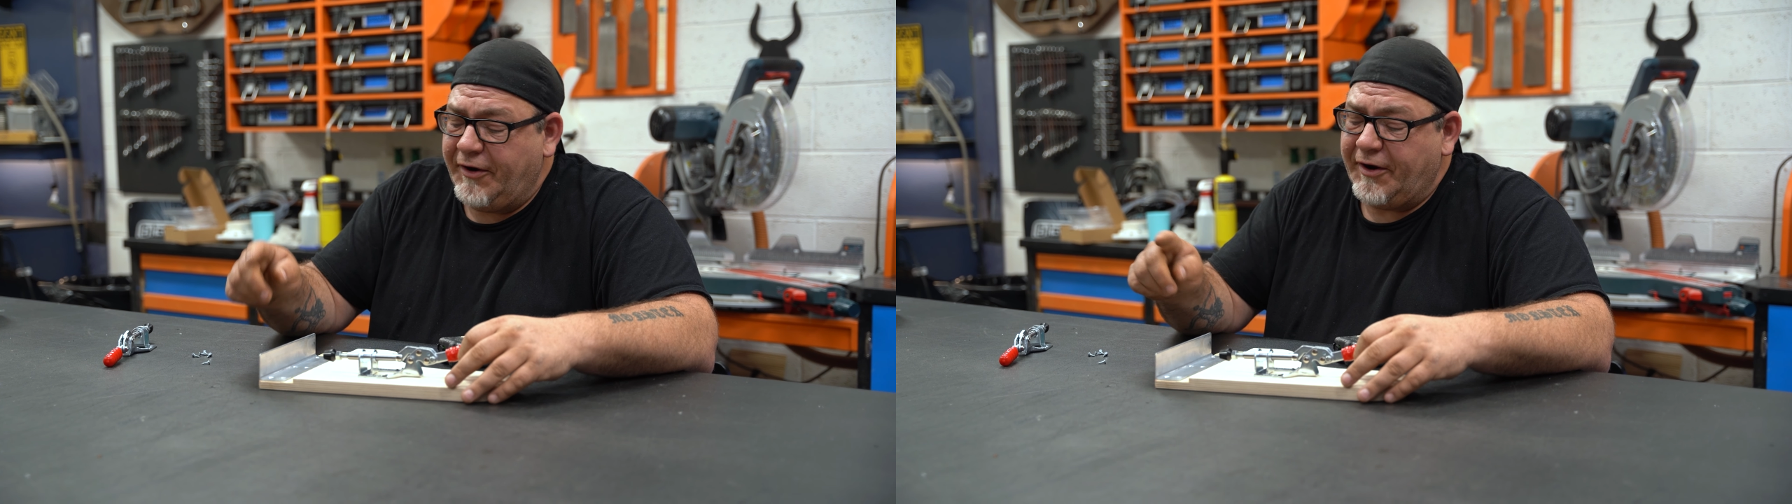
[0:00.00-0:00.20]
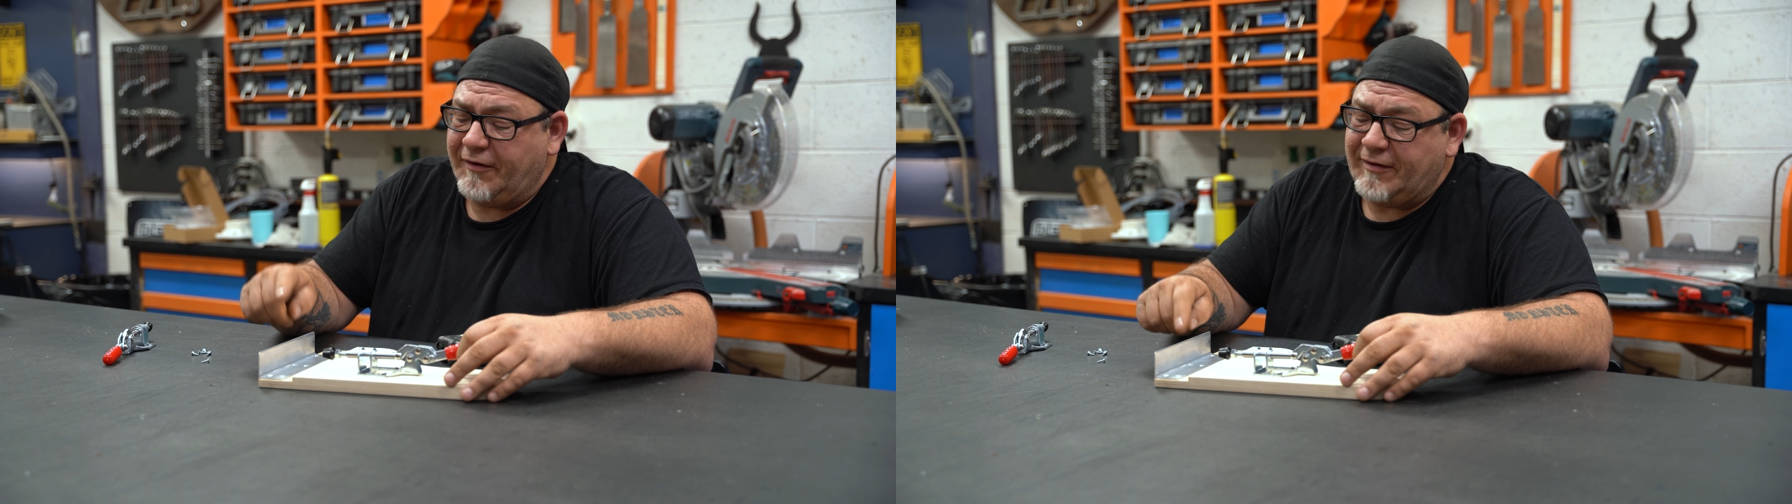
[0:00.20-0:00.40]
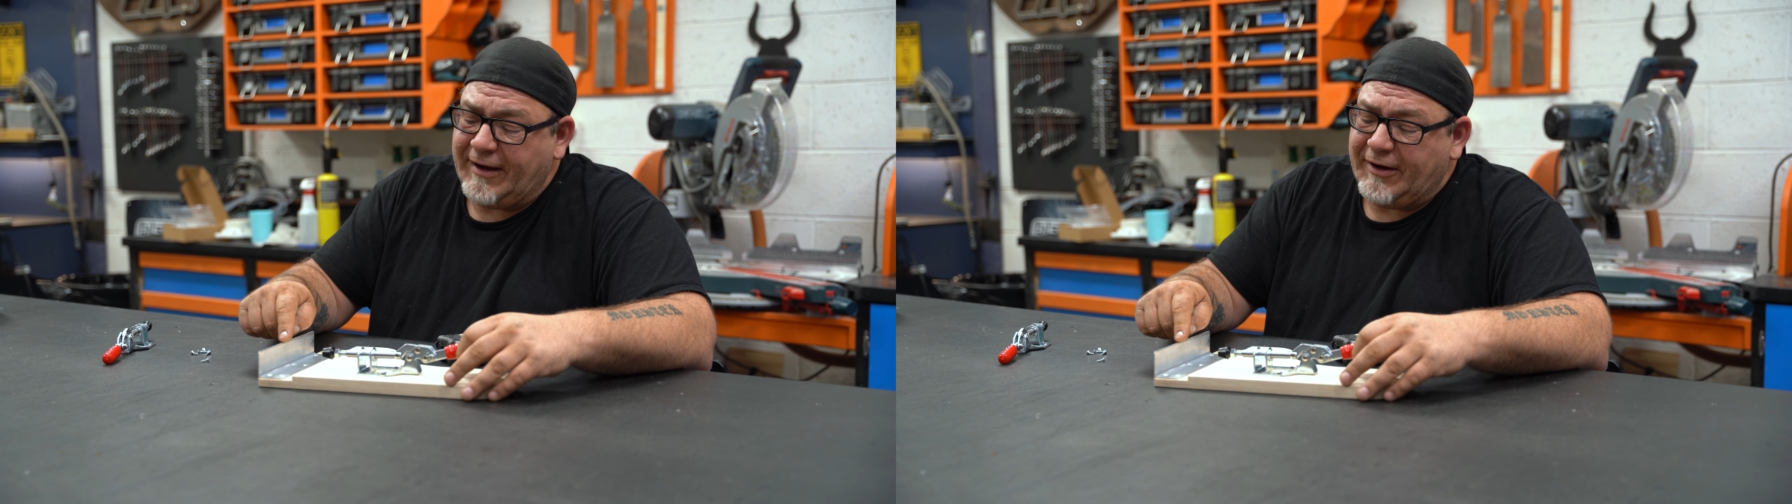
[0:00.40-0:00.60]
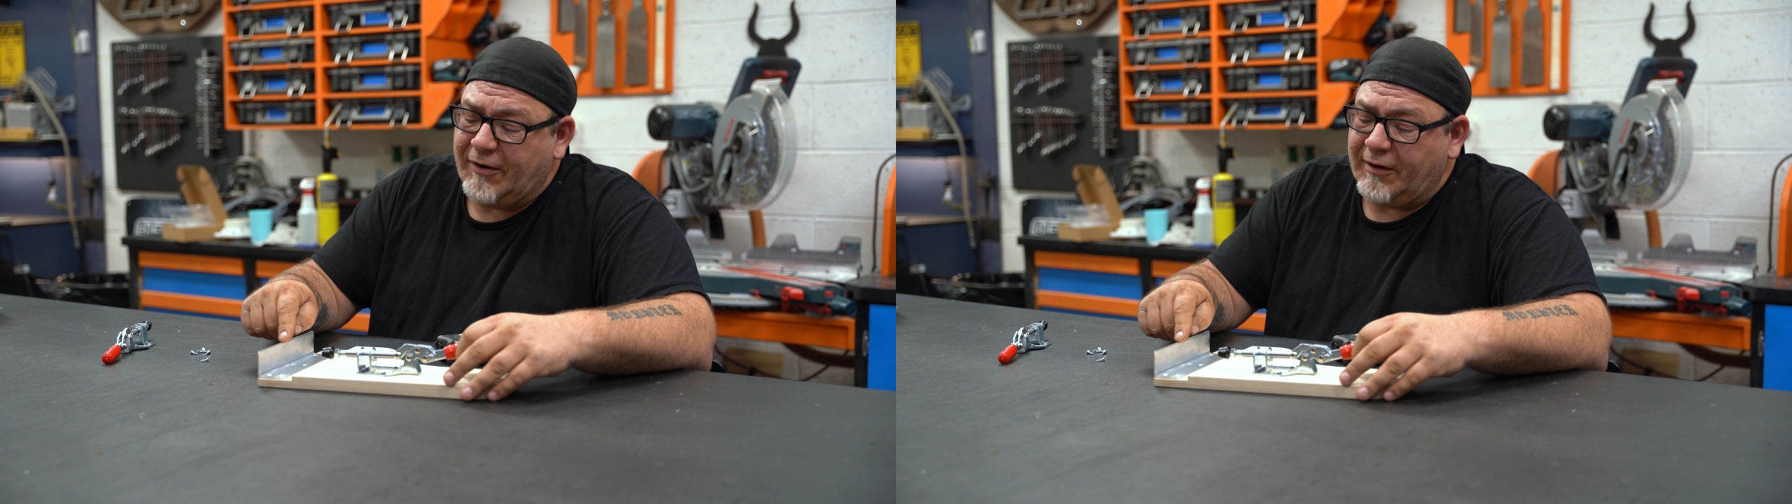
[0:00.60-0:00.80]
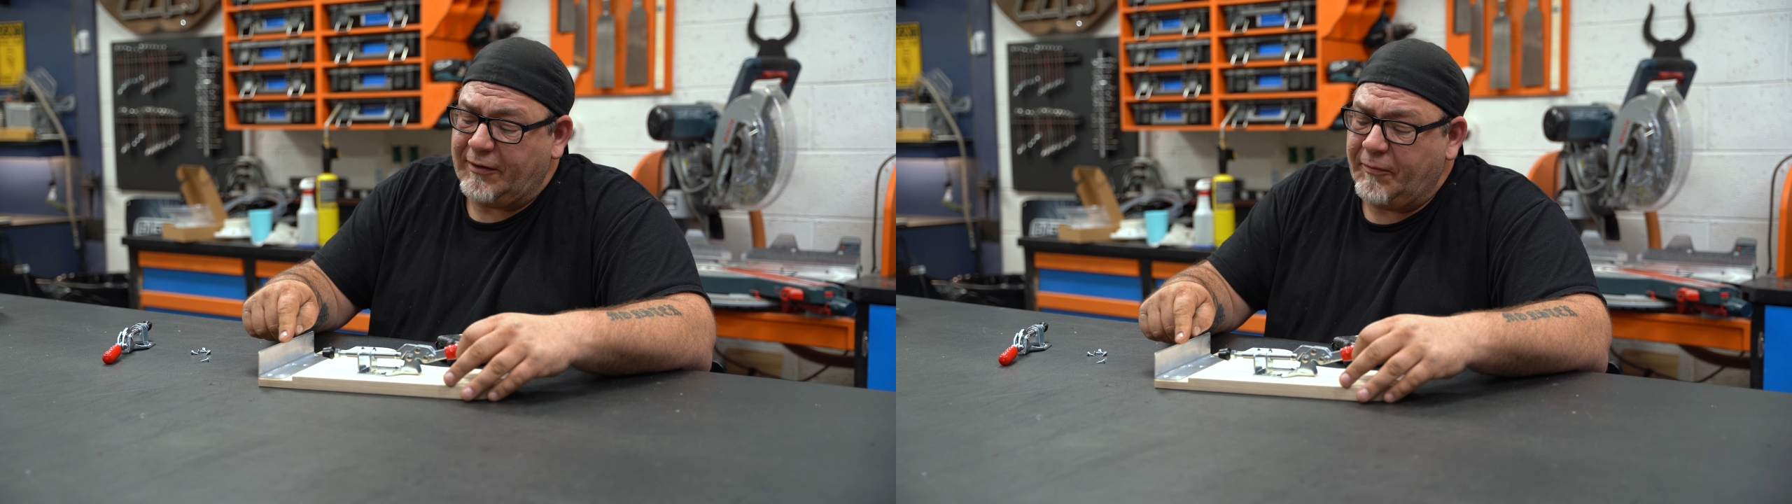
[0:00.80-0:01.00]
You're going to take
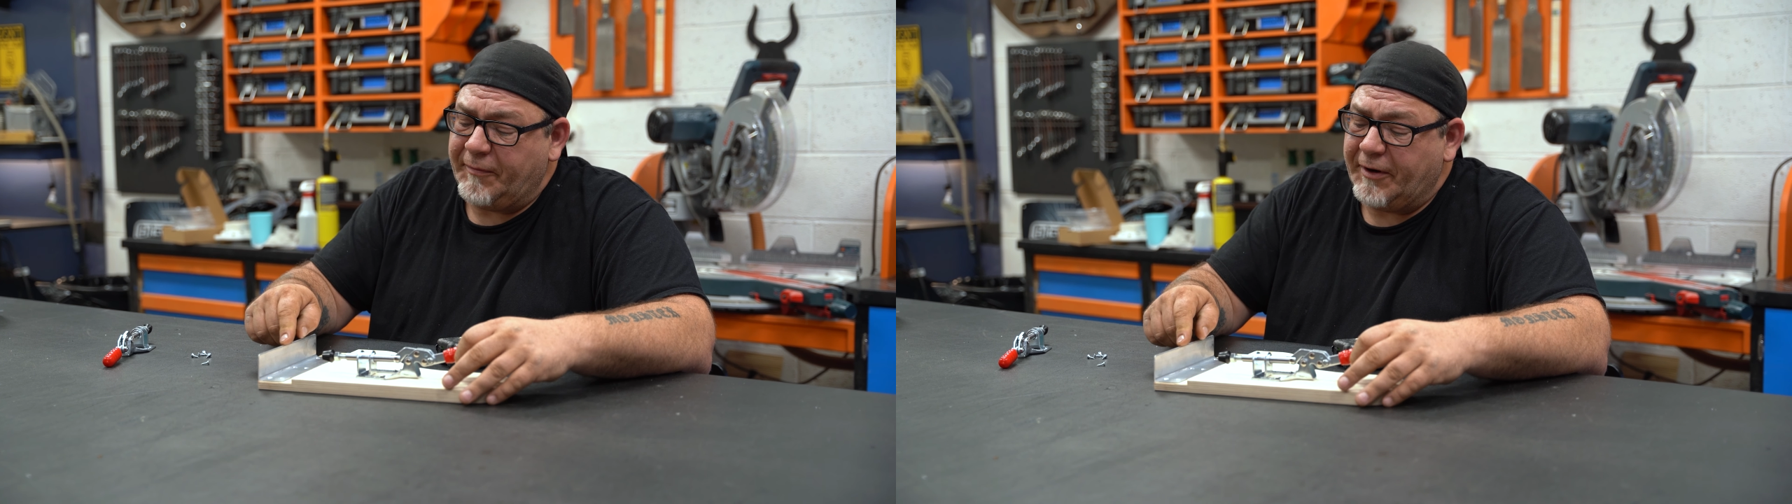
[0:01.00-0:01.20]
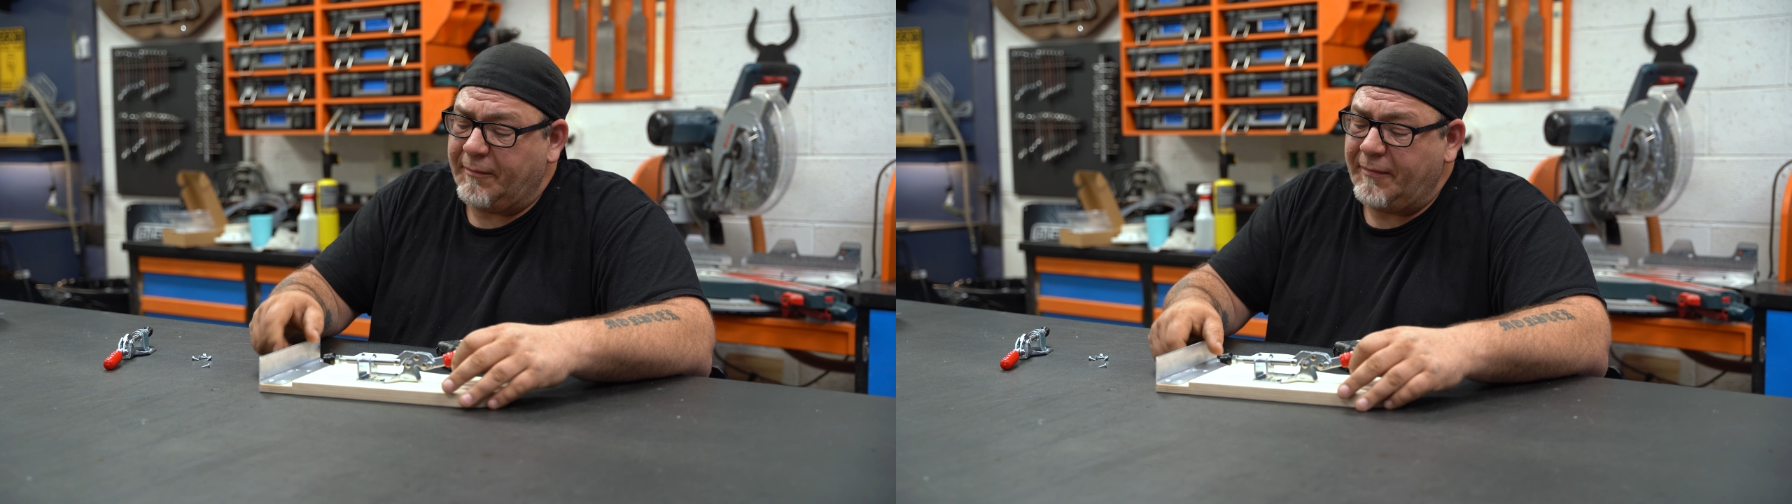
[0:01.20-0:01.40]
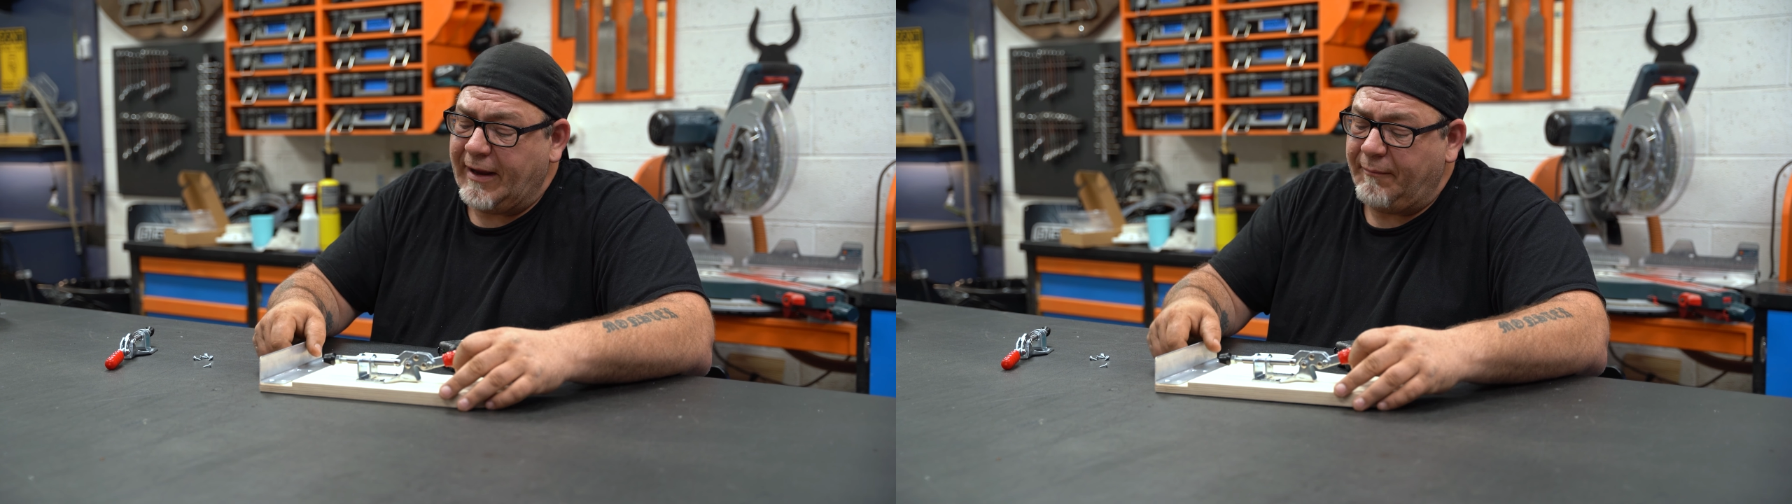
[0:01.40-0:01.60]
your aluminum